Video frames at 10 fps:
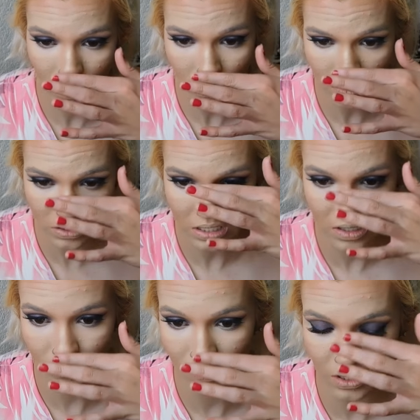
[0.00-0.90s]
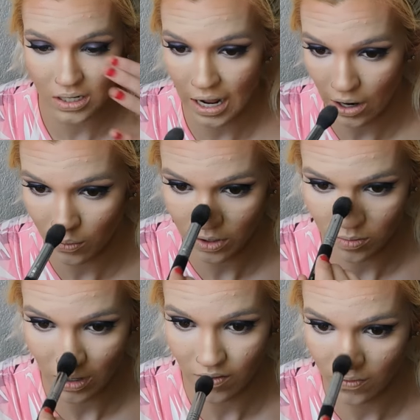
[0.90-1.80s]
nose and then blend it out with
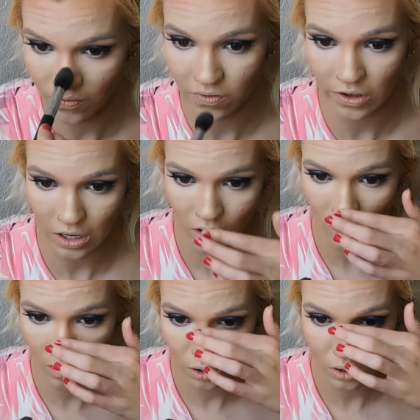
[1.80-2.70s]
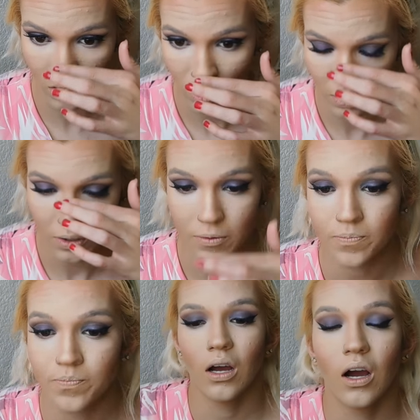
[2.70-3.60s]
my finger.
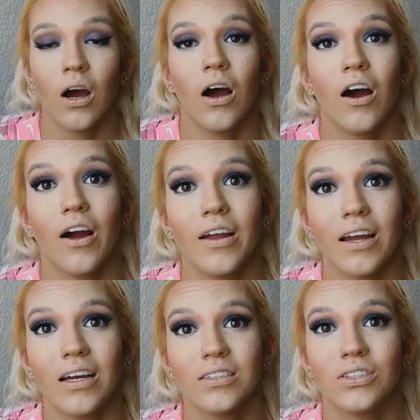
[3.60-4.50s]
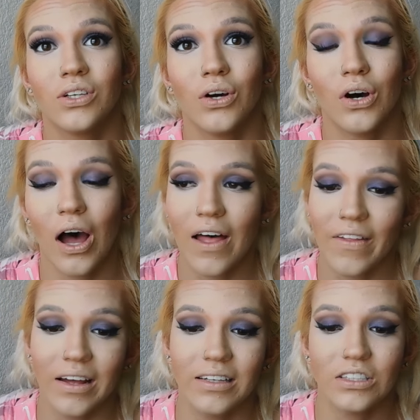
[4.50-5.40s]
Alright guys, so
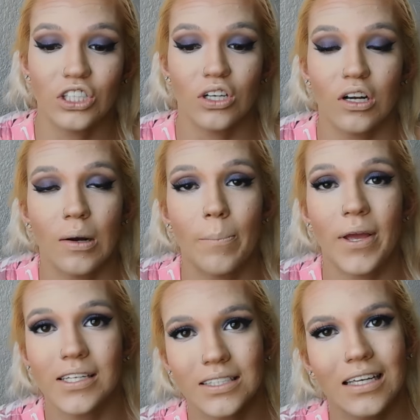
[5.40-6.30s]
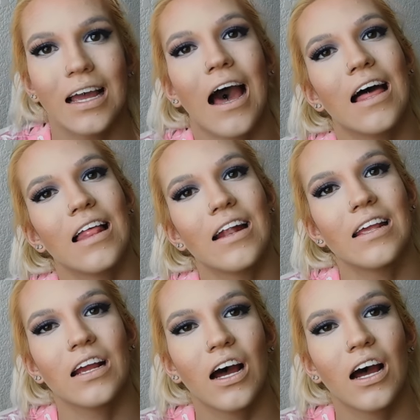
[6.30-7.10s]
that is your basic highlighting